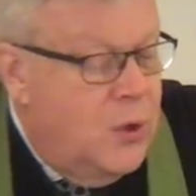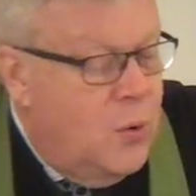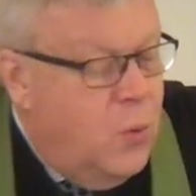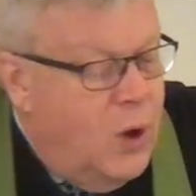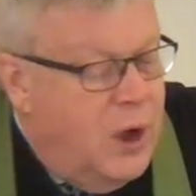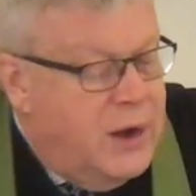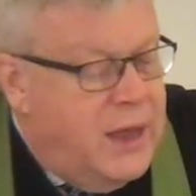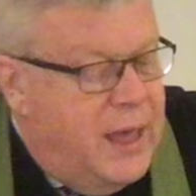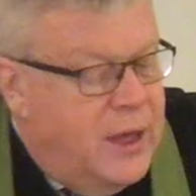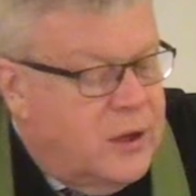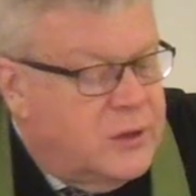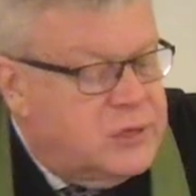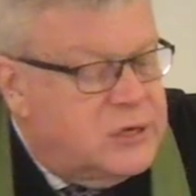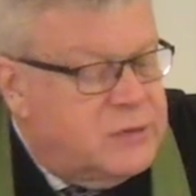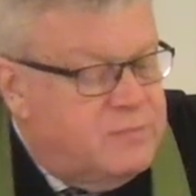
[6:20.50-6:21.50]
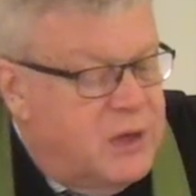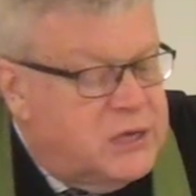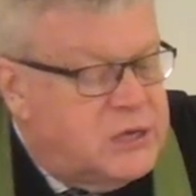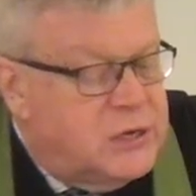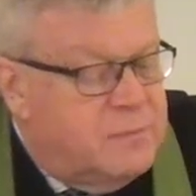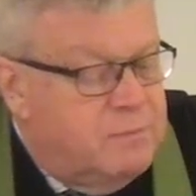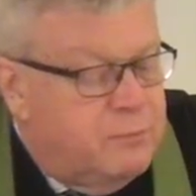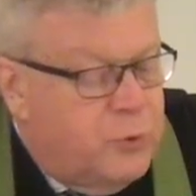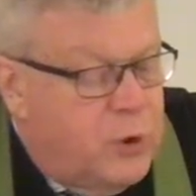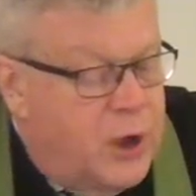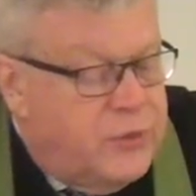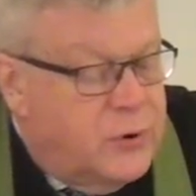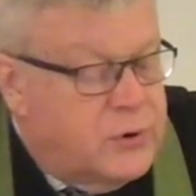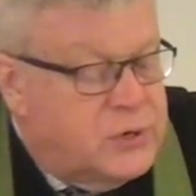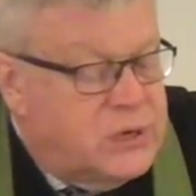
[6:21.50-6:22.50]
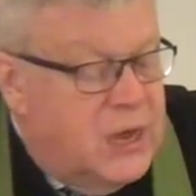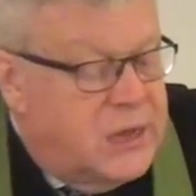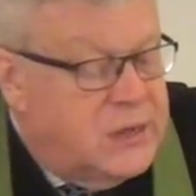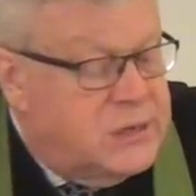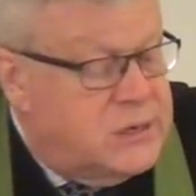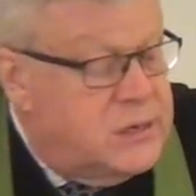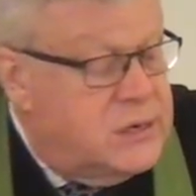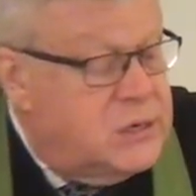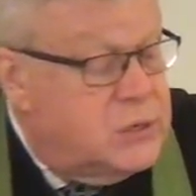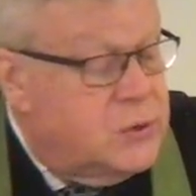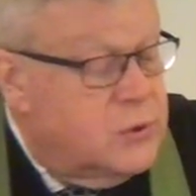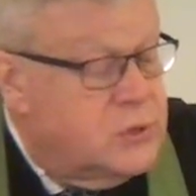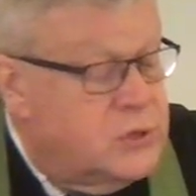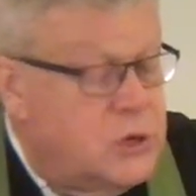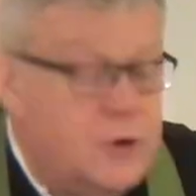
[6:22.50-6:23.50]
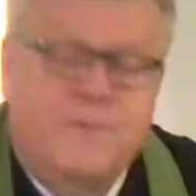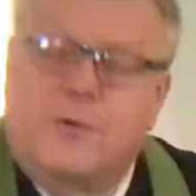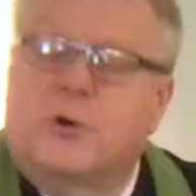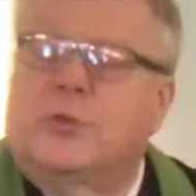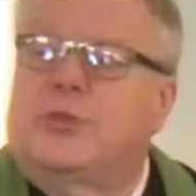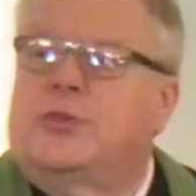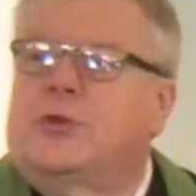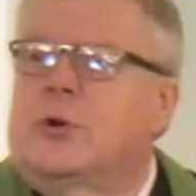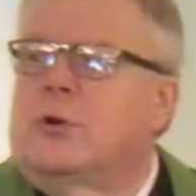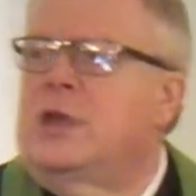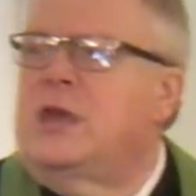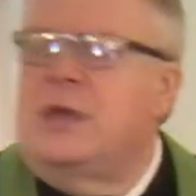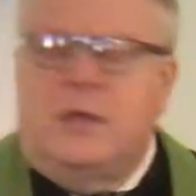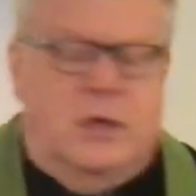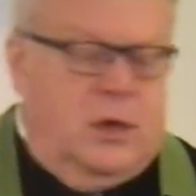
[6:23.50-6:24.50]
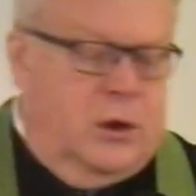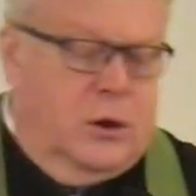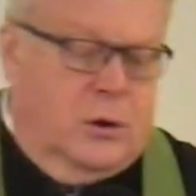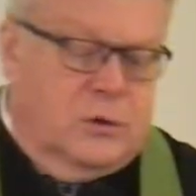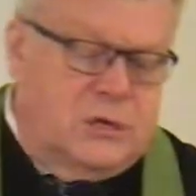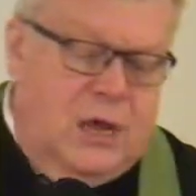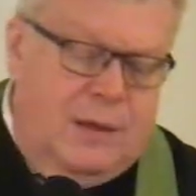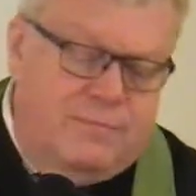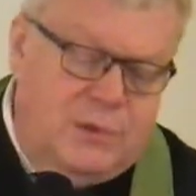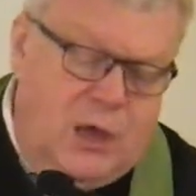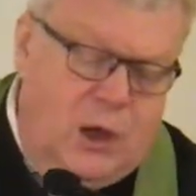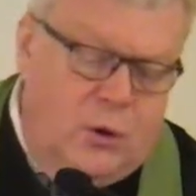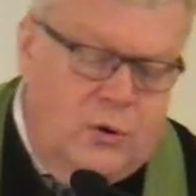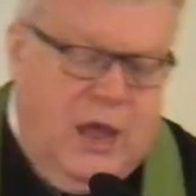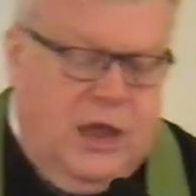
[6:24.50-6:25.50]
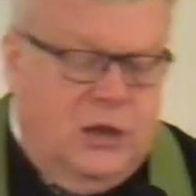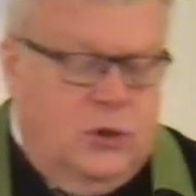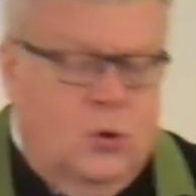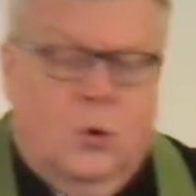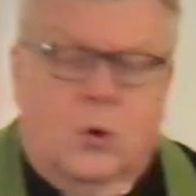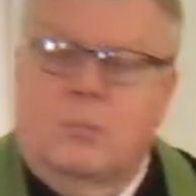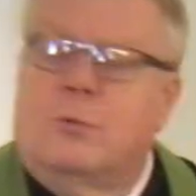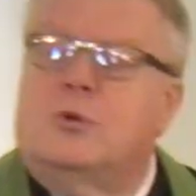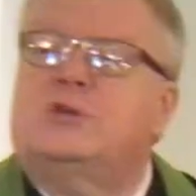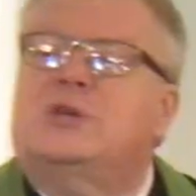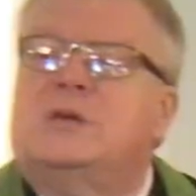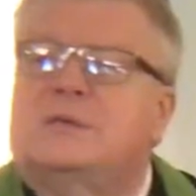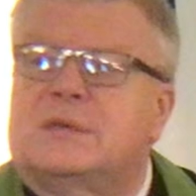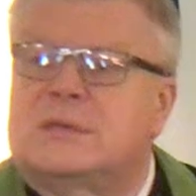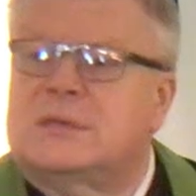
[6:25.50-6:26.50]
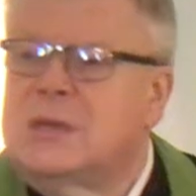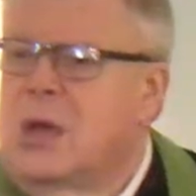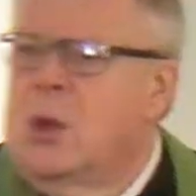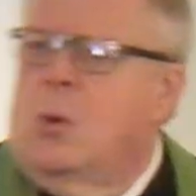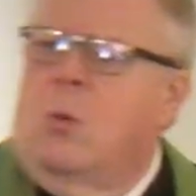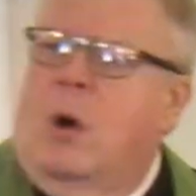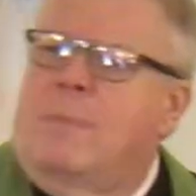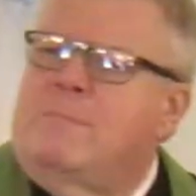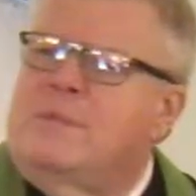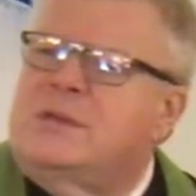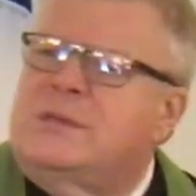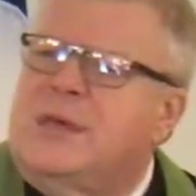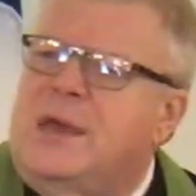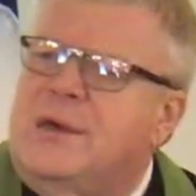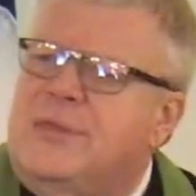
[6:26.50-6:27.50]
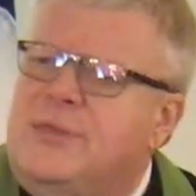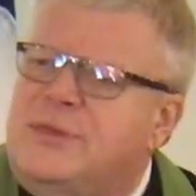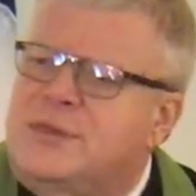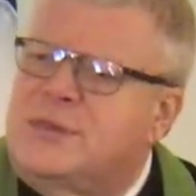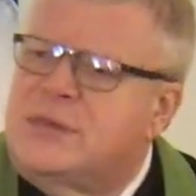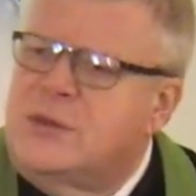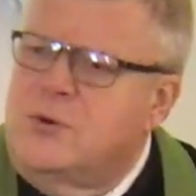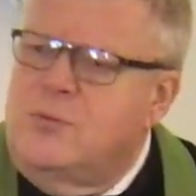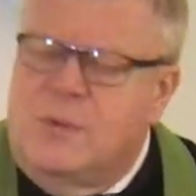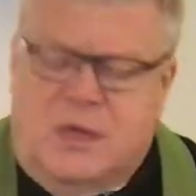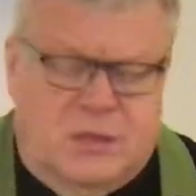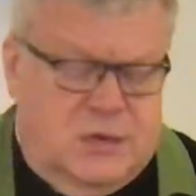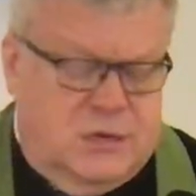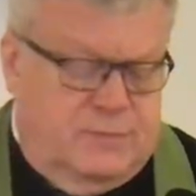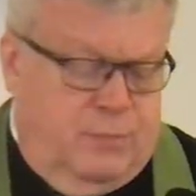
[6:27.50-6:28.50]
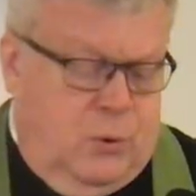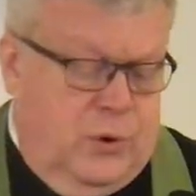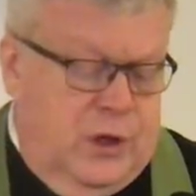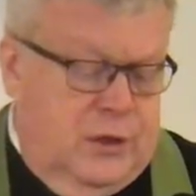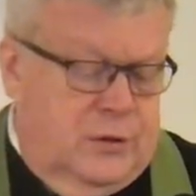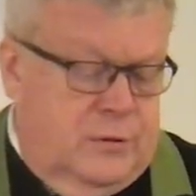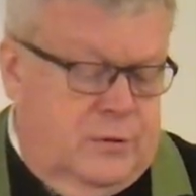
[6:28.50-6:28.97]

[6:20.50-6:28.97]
What else must brothers and sisters who for 30 years have known a normal Jesus, what must they assume at this point?